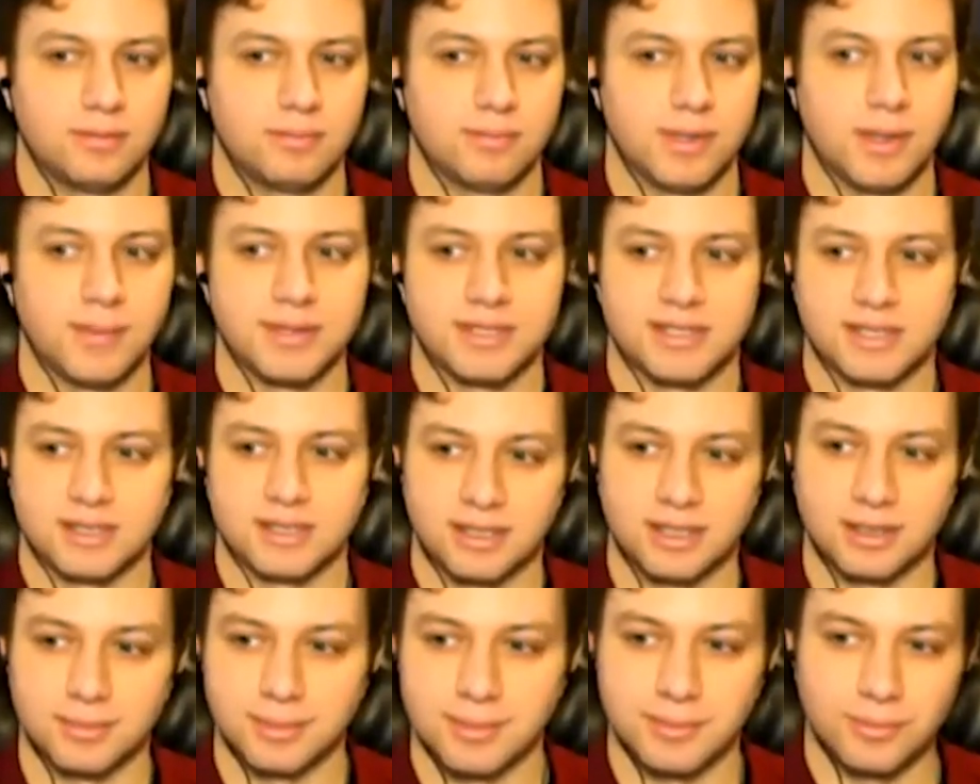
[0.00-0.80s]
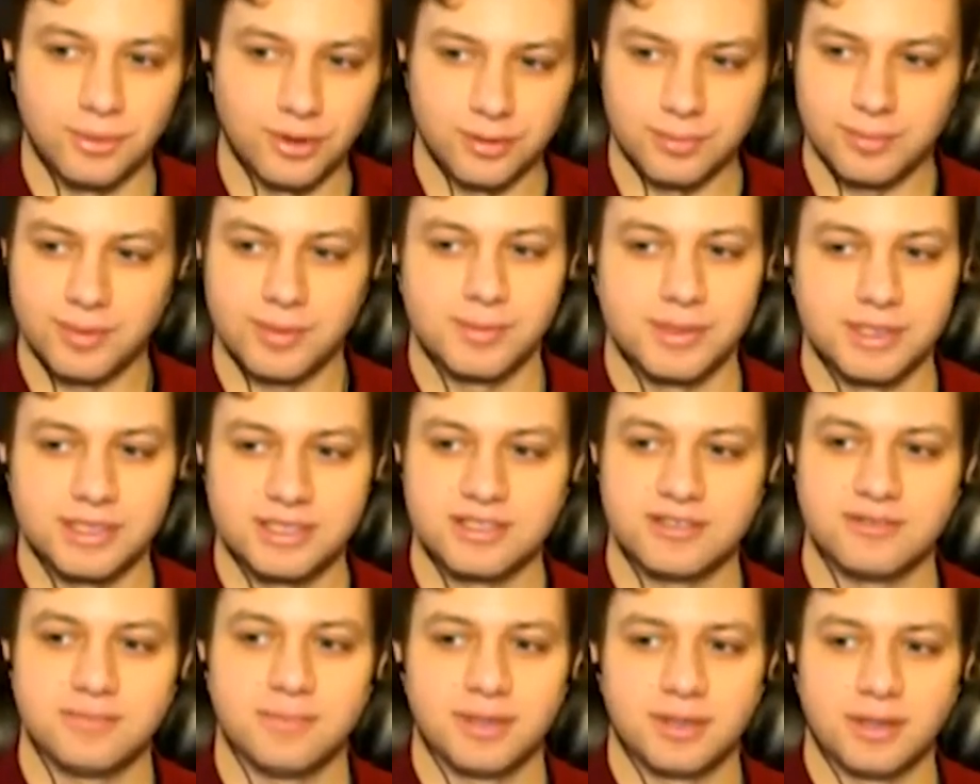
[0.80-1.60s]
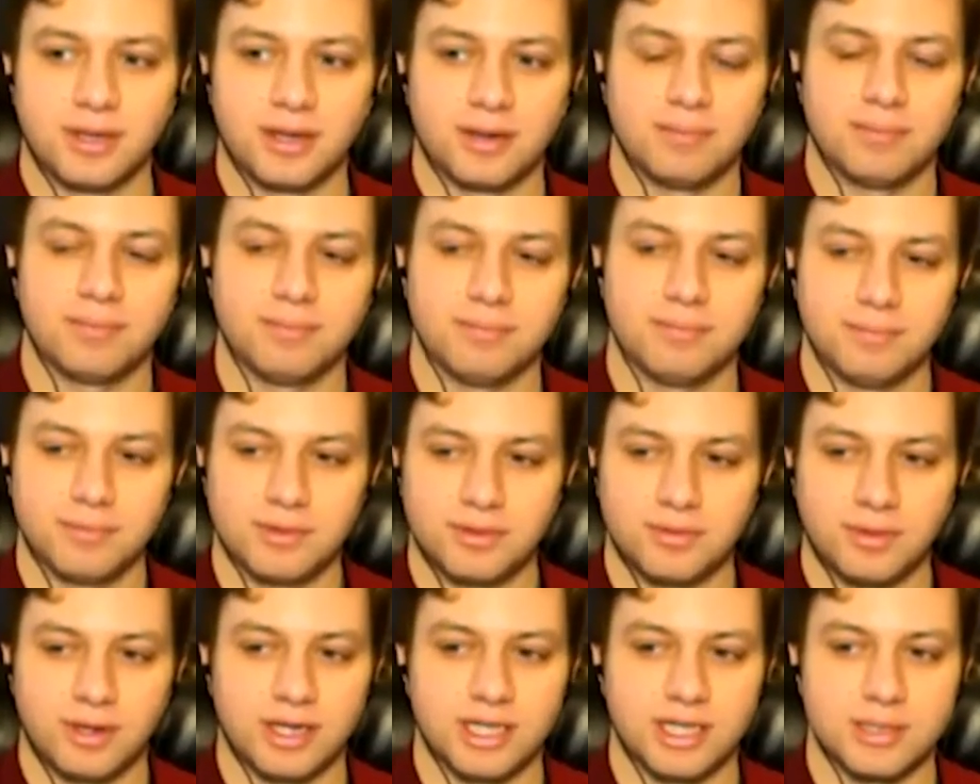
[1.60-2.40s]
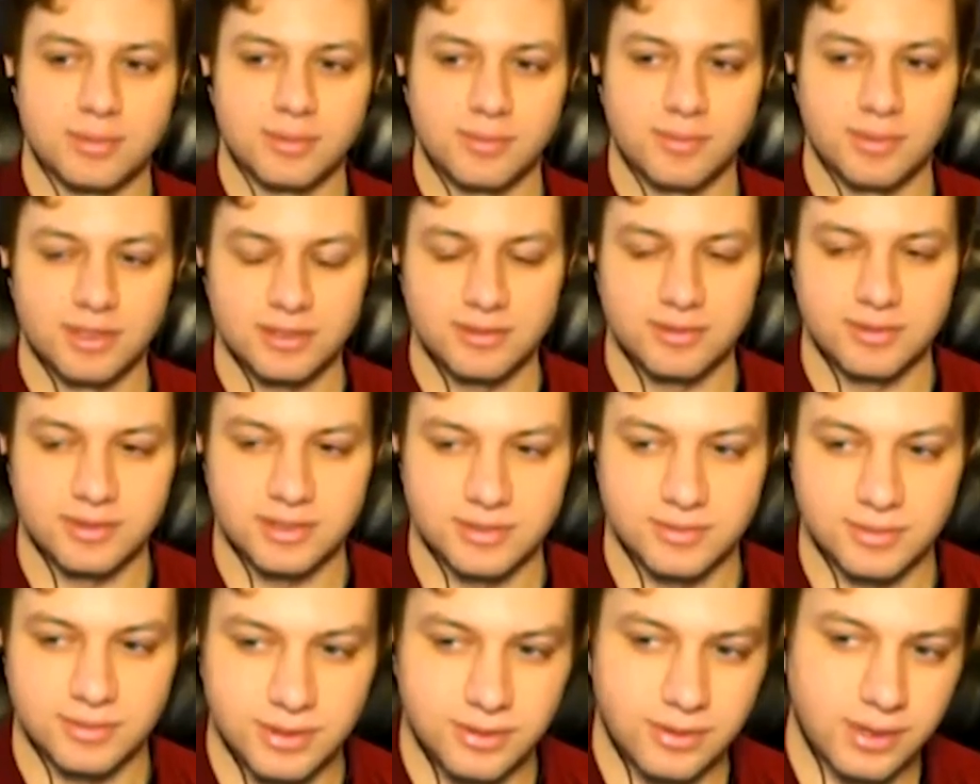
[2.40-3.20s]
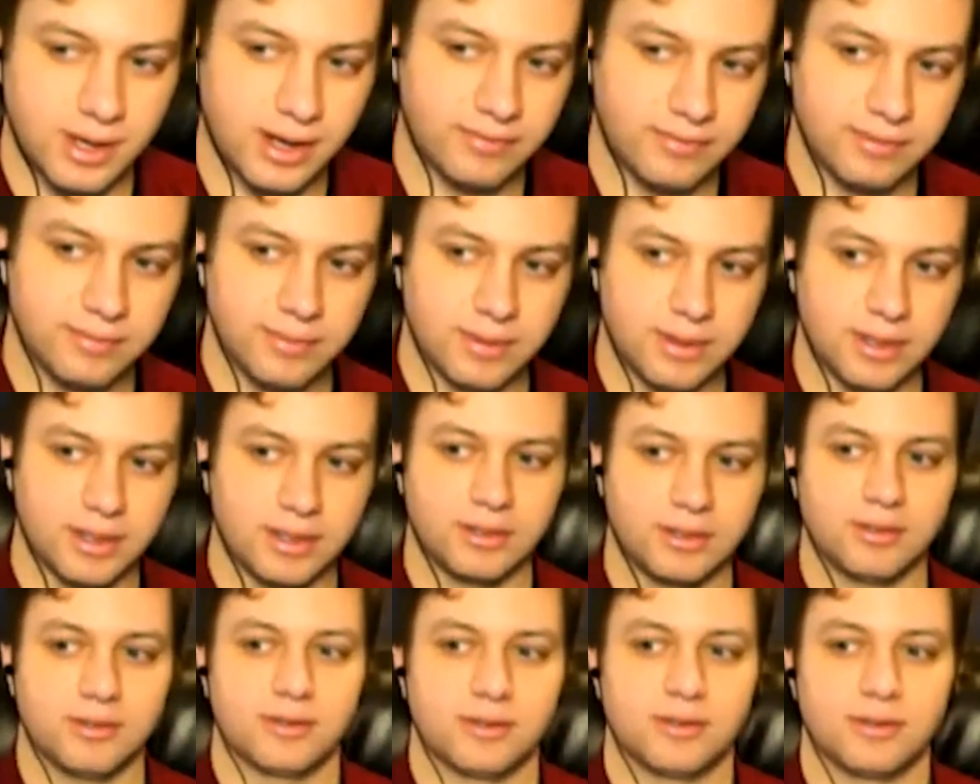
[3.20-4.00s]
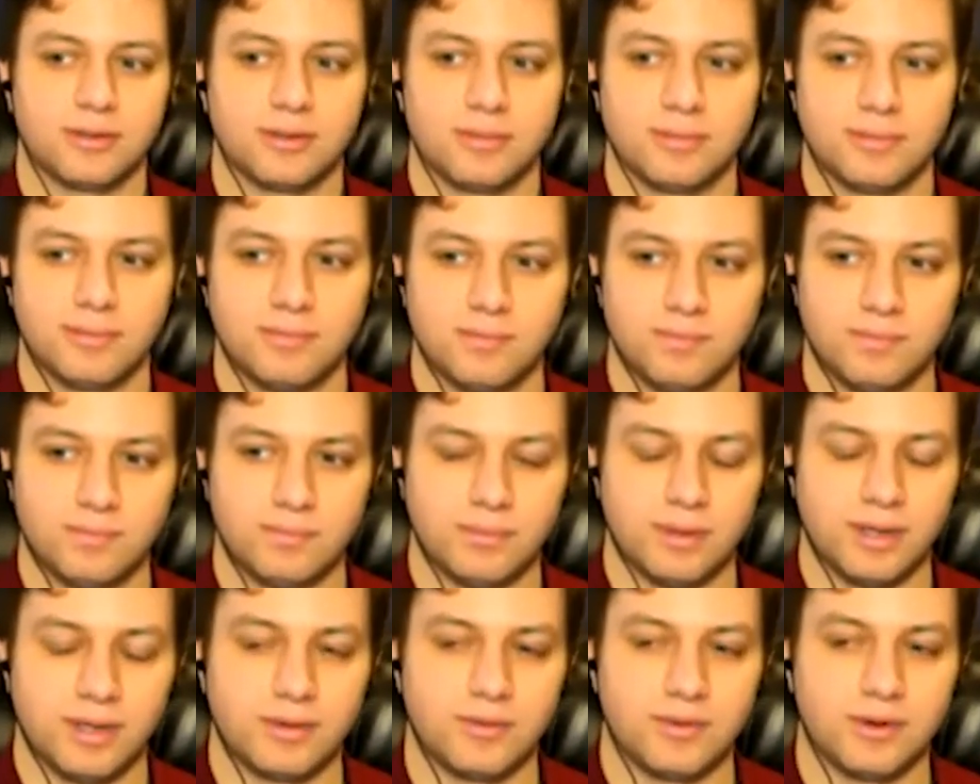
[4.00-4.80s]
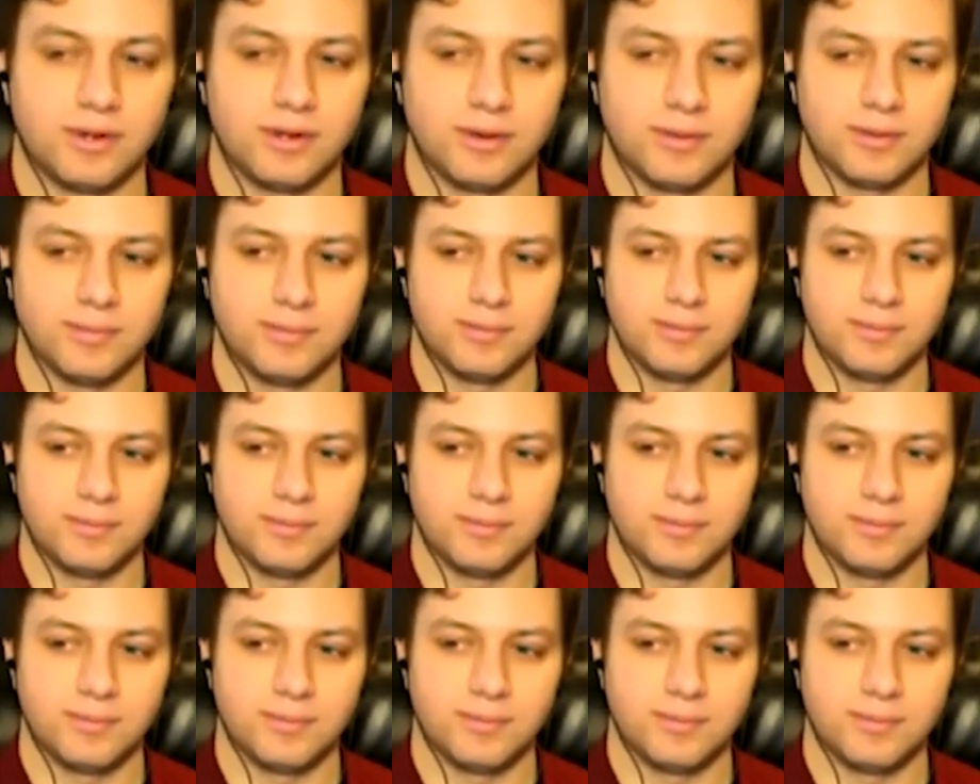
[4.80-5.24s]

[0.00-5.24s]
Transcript: maybe it's a little bit more permissive, but not quite as permissive as you have in mind, or I don't know.